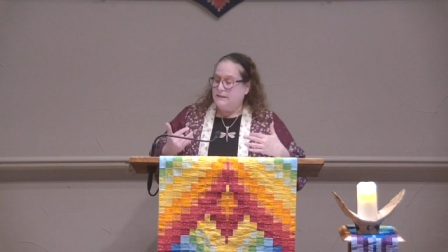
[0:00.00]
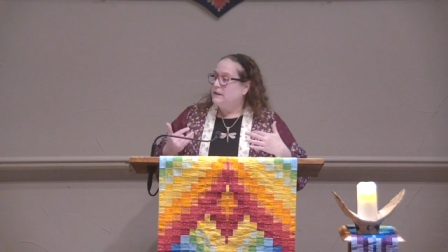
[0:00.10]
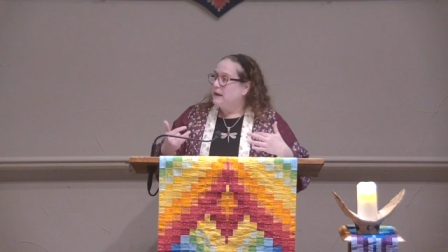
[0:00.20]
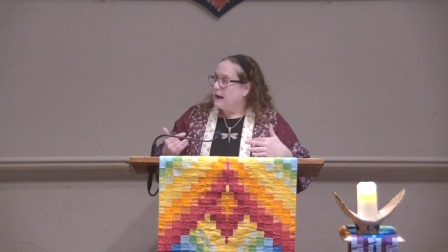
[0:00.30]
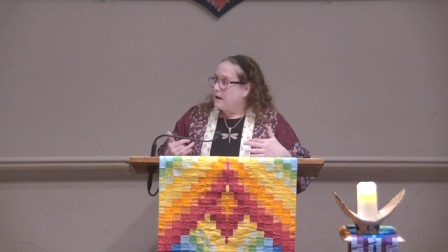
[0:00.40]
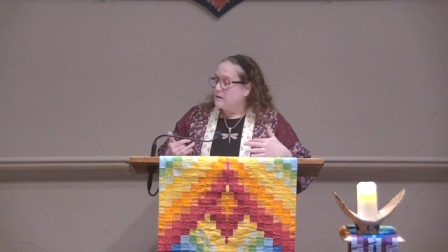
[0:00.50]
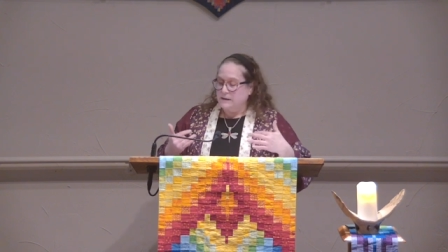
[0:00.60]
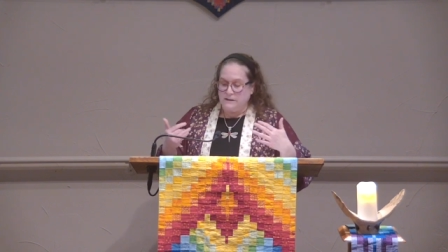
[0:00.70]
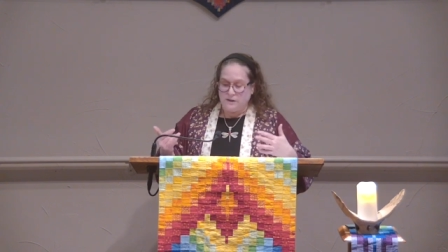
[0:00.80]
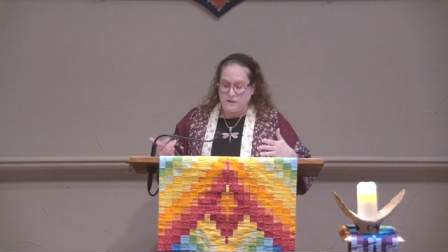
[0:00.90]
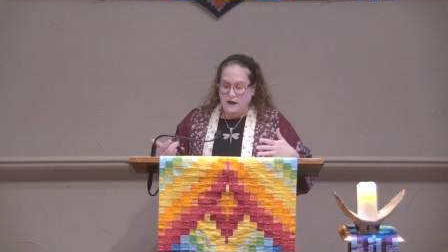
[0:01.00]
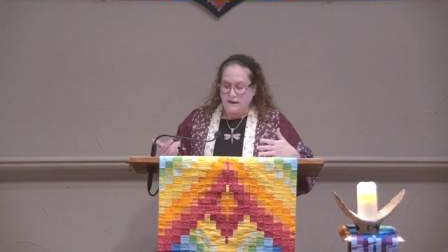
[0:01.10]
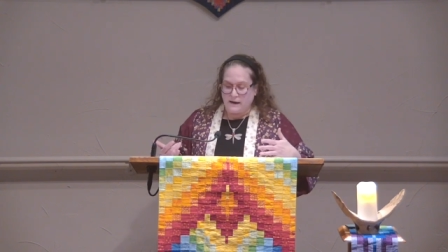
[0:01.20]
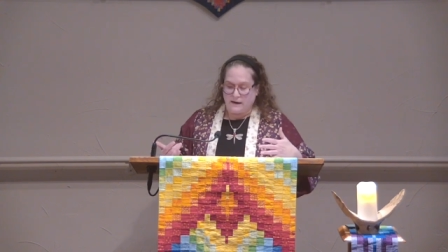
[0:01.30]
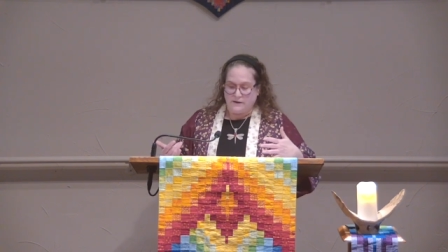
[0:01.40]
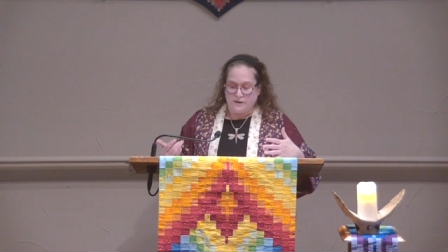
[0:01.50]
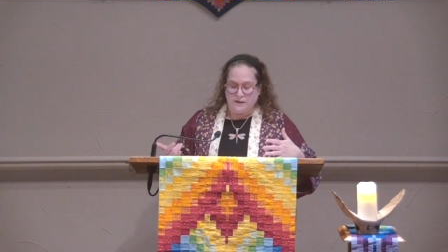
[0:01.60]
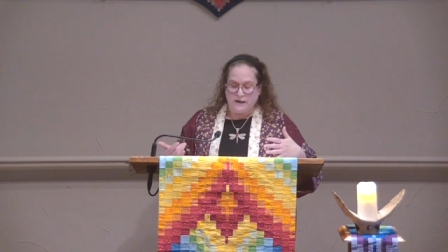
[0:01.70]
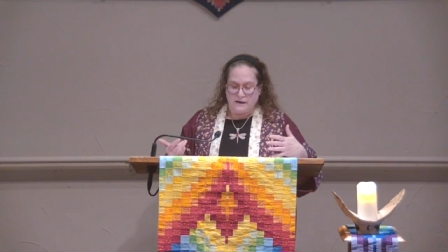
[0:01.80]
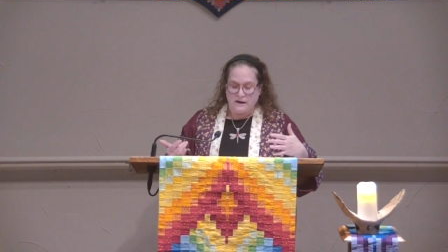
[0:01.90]
to seek out and to try to
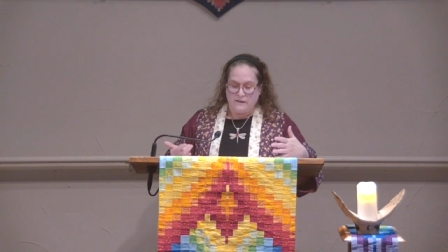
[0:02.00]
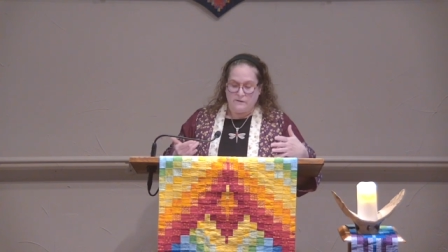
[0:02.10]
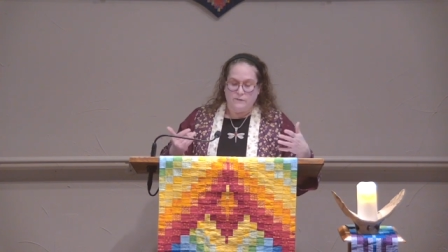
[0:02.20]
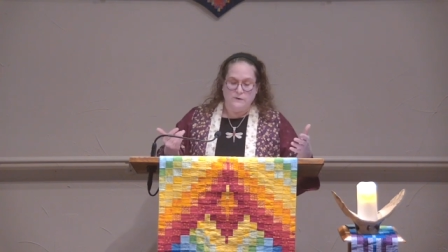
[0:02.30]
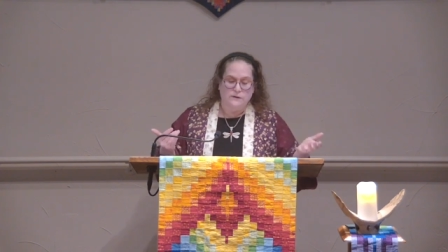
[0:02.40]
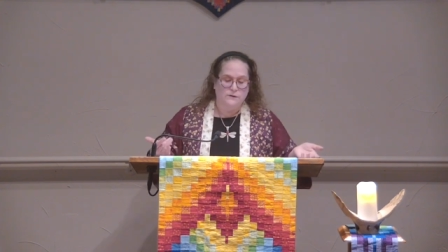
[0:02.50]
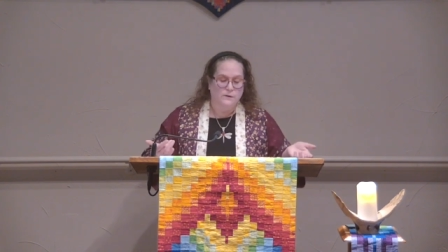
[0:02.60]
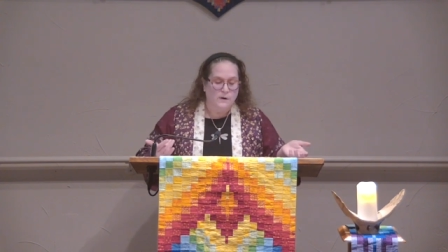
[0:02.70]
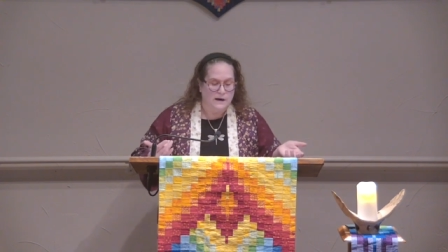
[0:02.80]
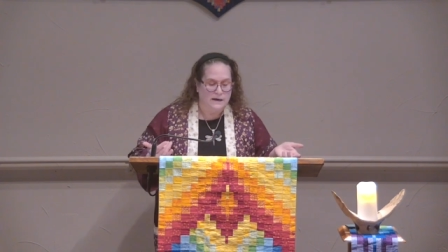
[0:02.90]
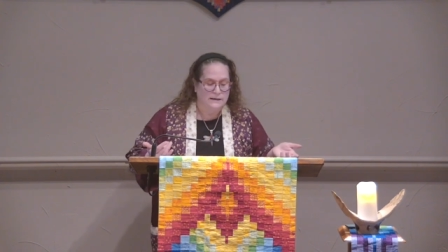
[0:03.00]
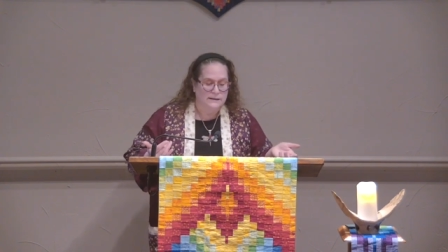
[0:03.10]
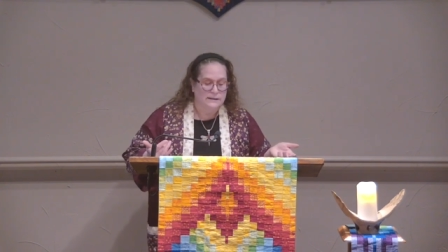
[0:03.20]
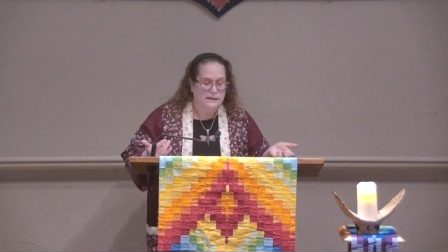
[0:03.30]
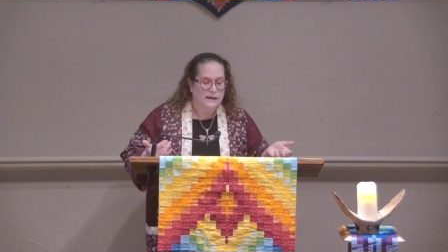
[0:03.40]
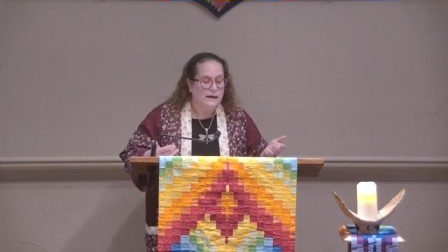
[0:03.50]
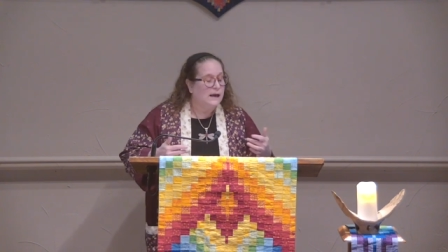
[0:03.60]
understand other folks' stories,